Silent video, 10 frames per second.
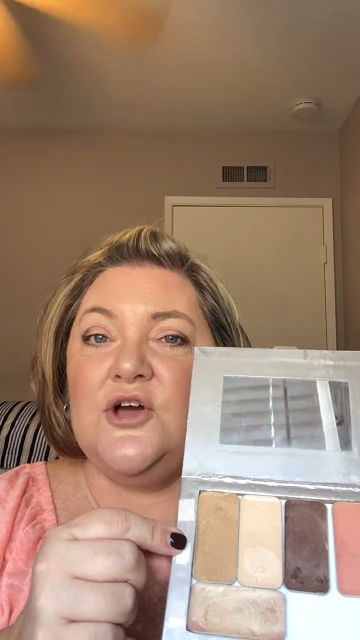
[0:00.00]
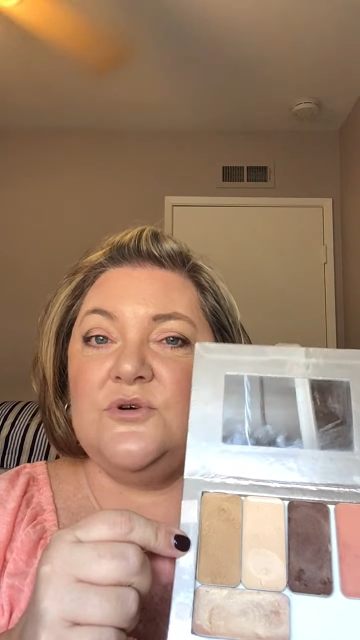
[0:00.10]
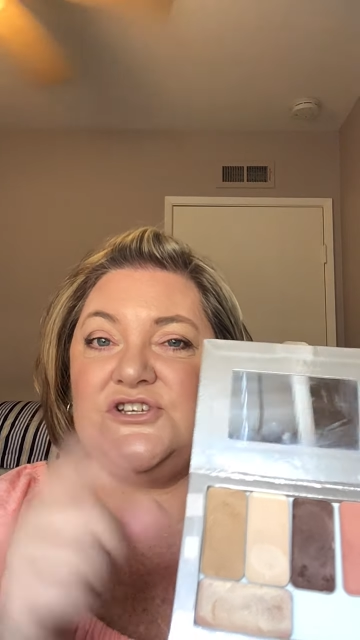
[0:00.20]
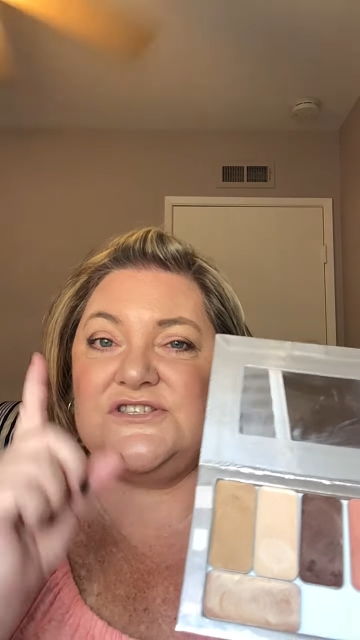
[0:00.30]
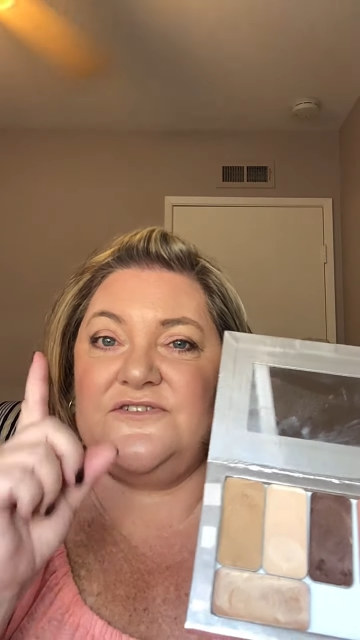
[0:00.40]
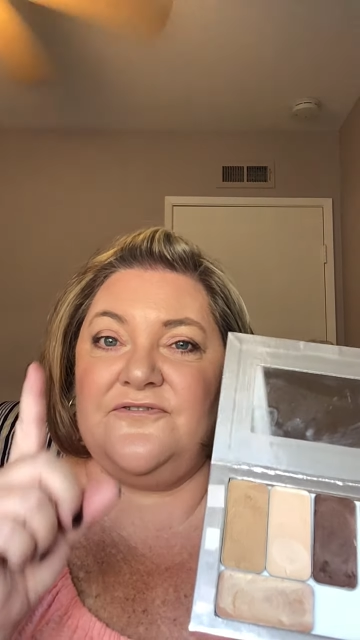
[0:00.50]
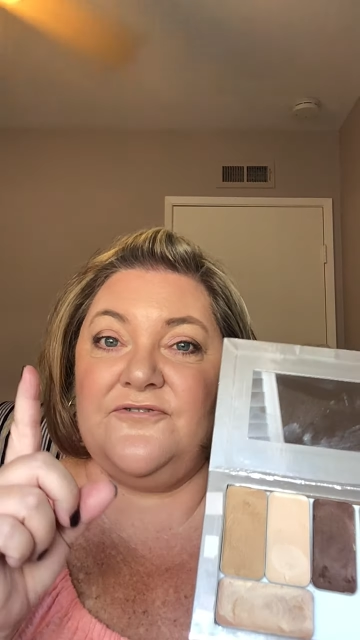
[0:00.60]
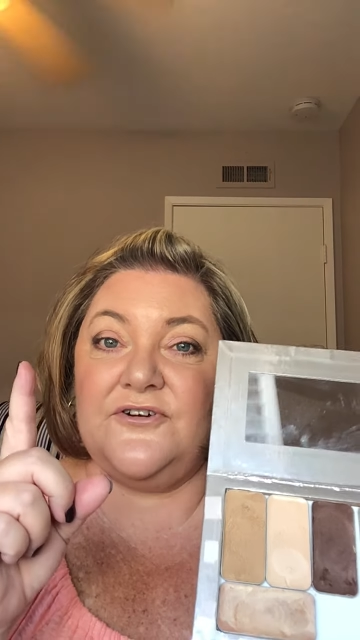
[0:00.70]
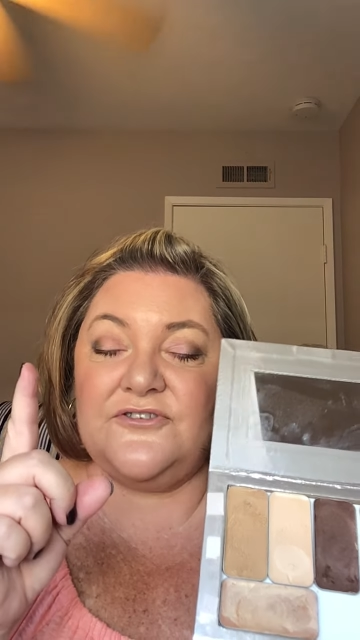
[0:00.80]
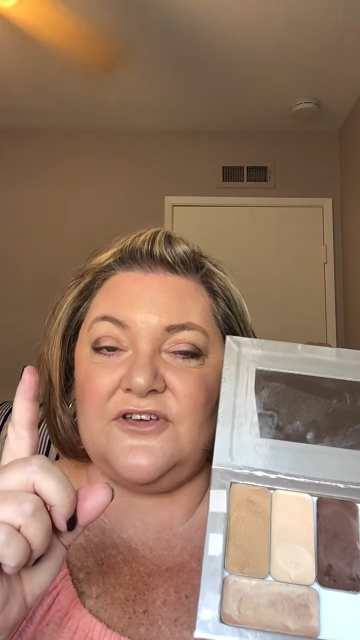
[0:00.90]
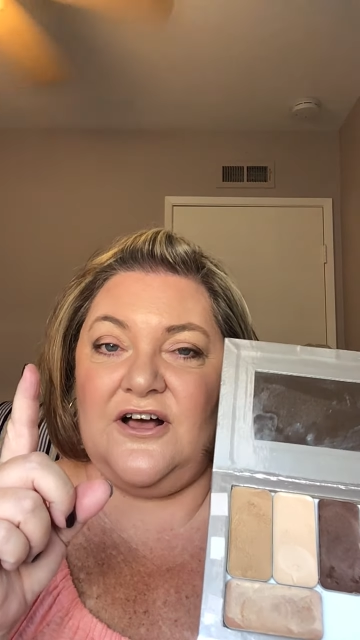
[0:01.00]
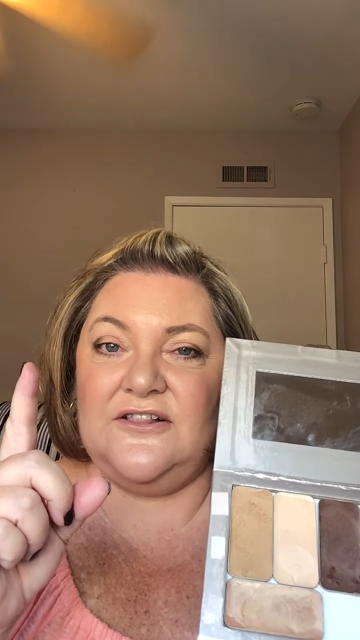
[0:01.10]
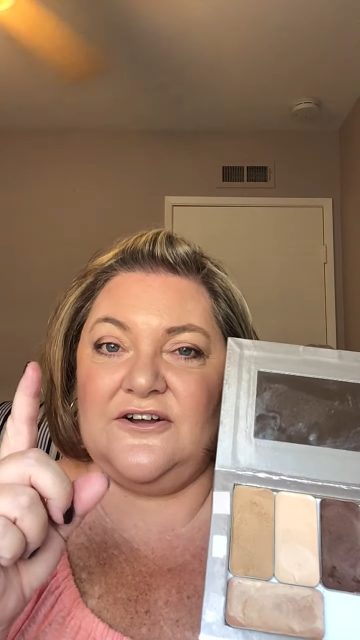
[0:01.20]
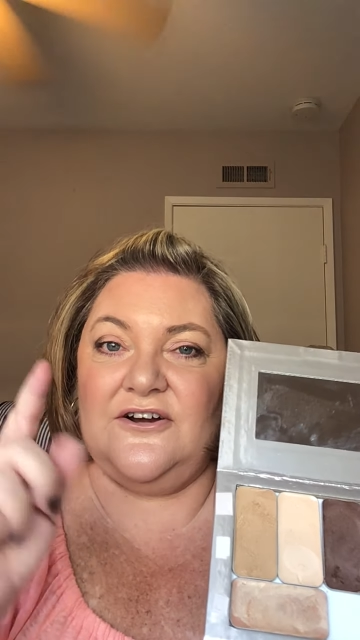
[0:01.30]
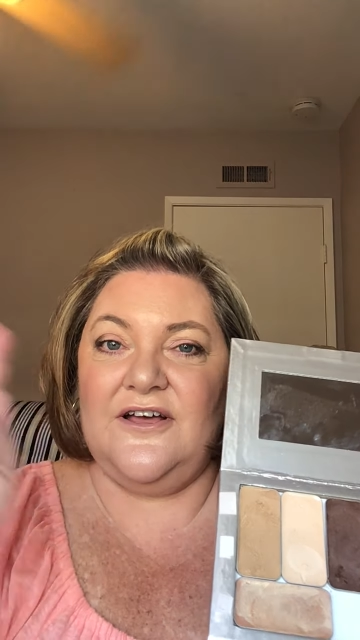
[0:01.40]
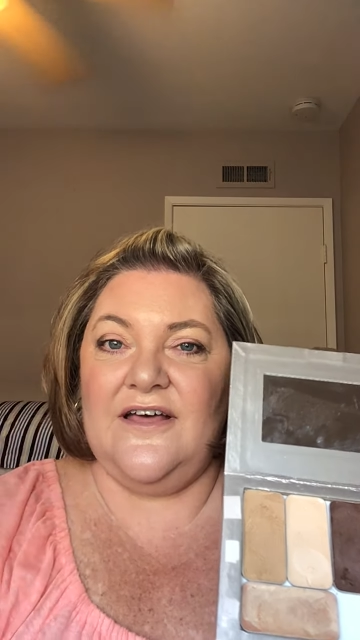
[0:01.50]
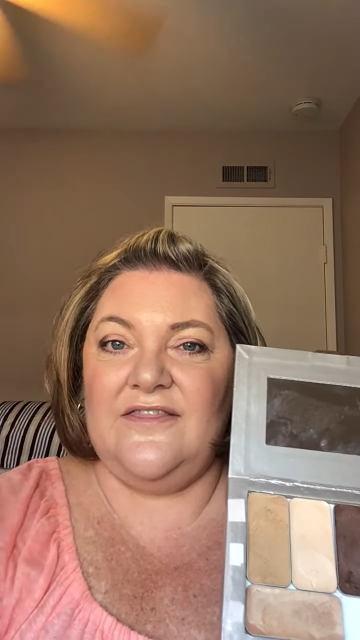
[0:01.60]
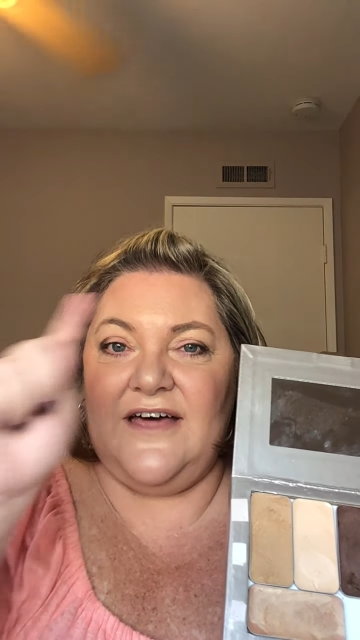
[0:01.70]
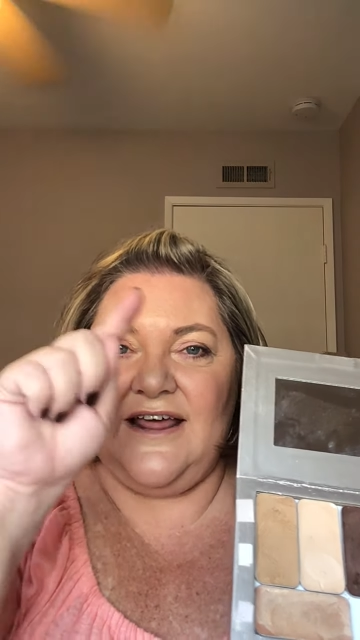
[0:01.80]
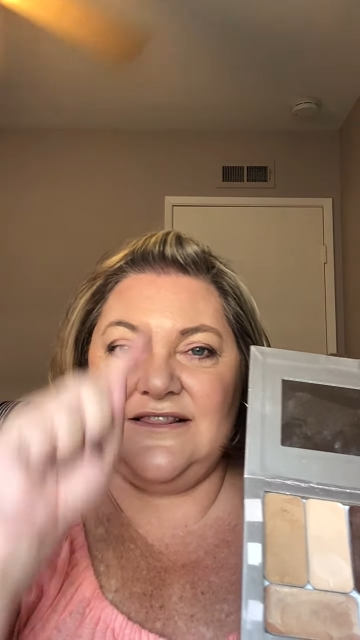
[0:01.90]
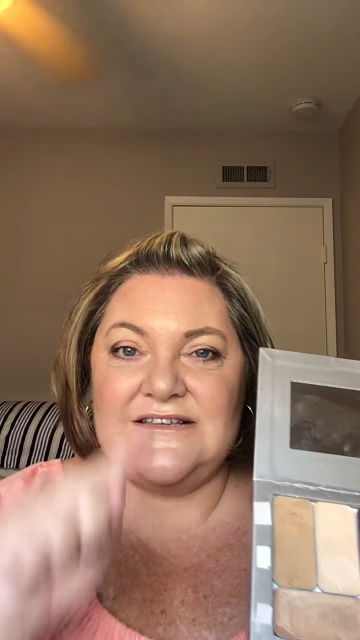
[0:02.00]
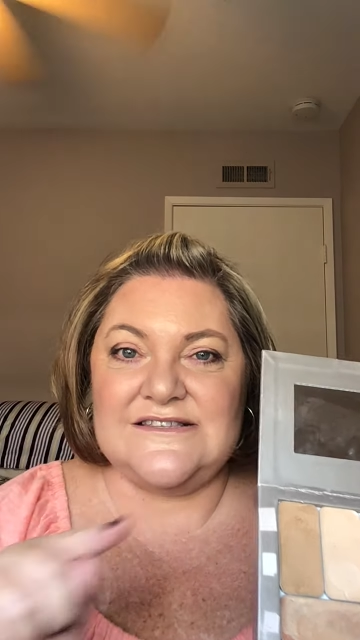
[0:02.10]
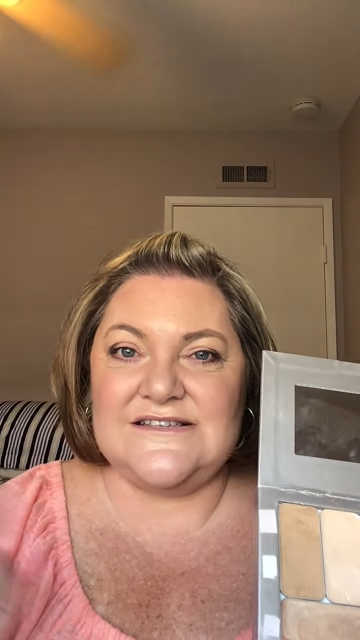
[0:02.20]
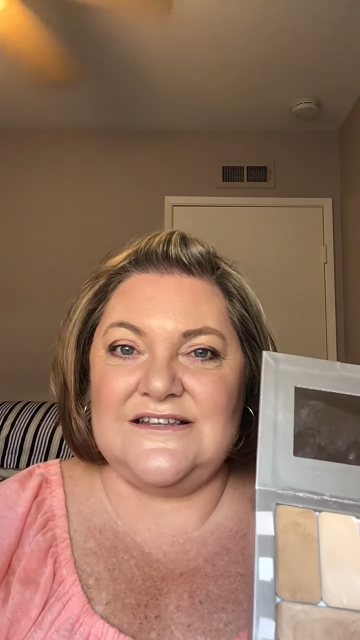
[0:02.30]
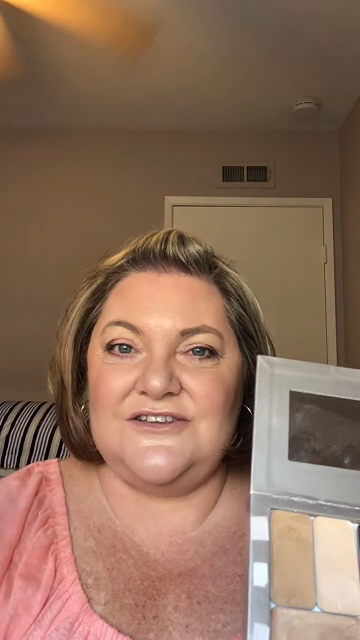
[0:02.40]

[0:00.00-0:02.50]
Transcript: which is the first color that I listed